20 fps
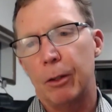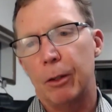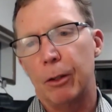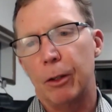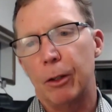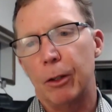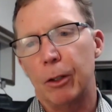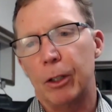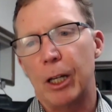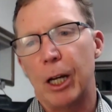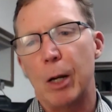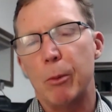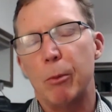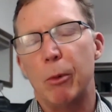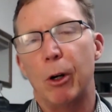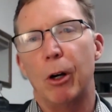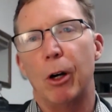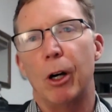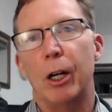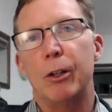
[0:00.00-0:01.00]
the
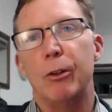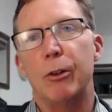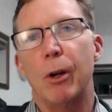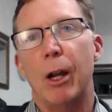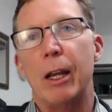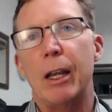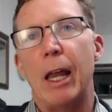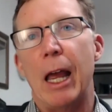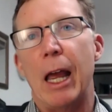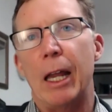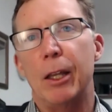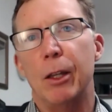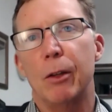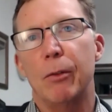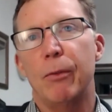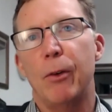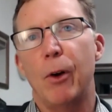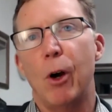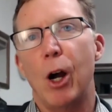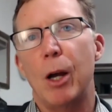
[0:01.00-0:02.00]
carbohydrate and the
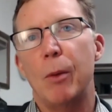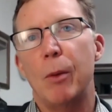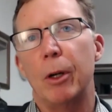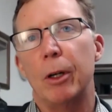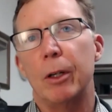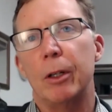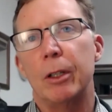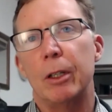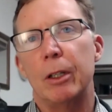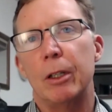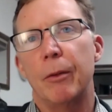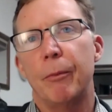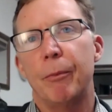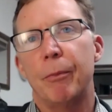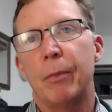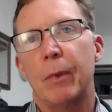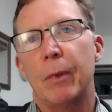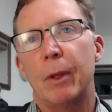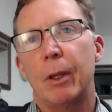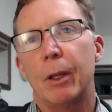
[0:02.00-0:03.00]
fibre,
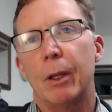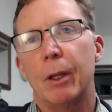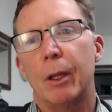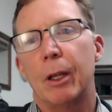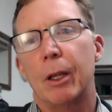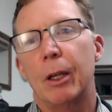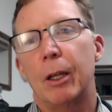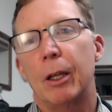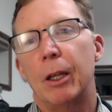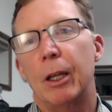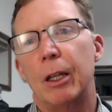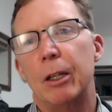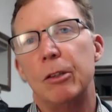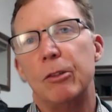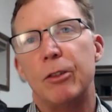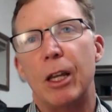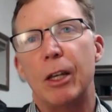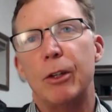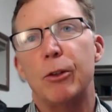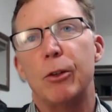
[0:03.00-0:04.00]
is
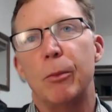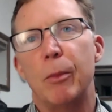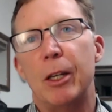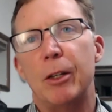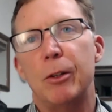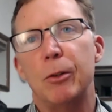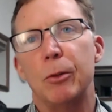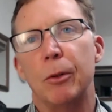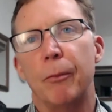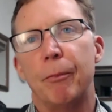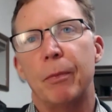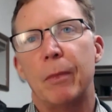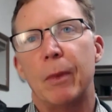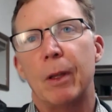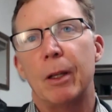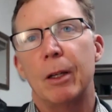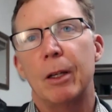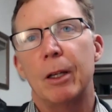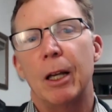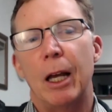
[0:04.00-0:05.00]
detrimental.
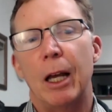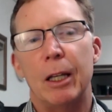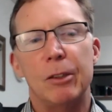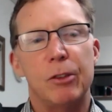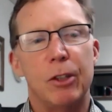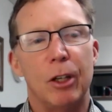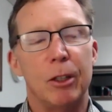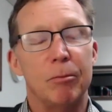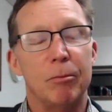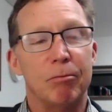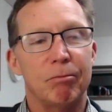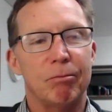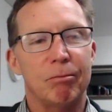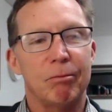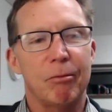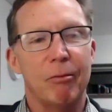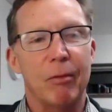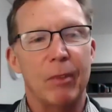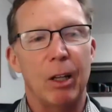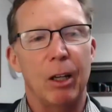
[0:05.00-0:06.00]
And so
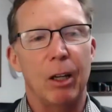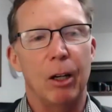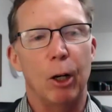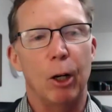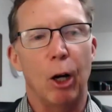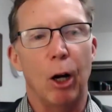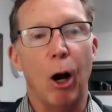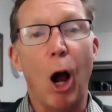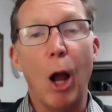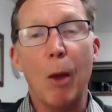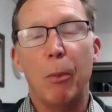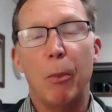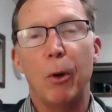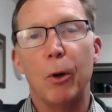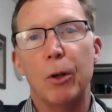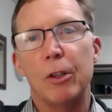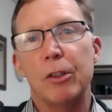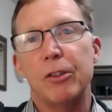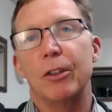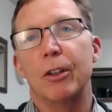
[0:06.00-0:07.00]
I
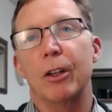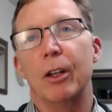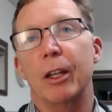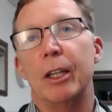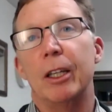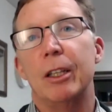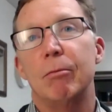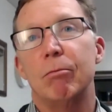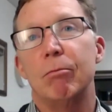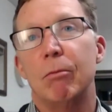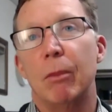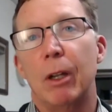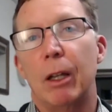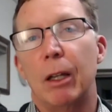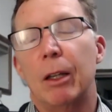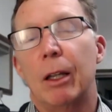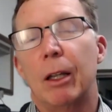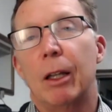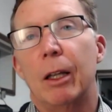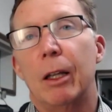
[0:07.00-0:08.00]
personally
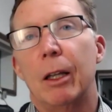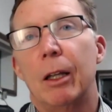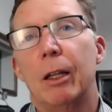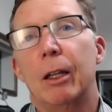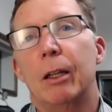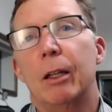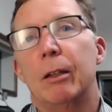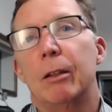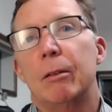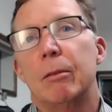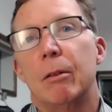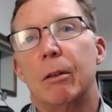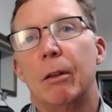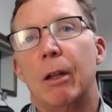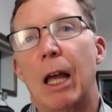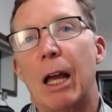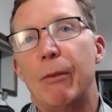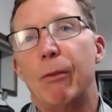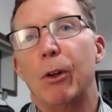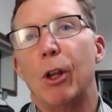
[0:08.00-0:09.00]

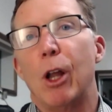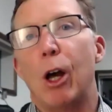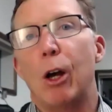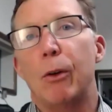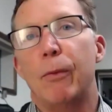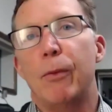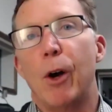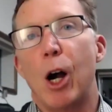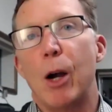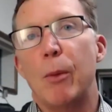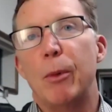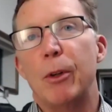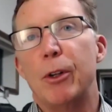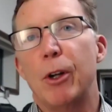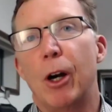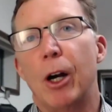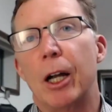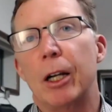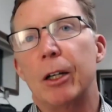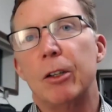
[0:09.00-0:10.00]
have a low fibre
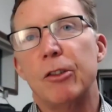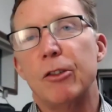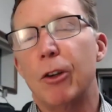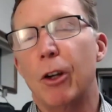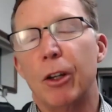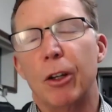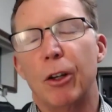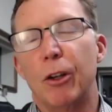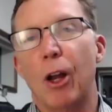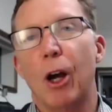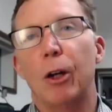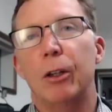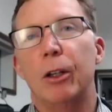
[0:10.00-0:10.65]
diet. It's not no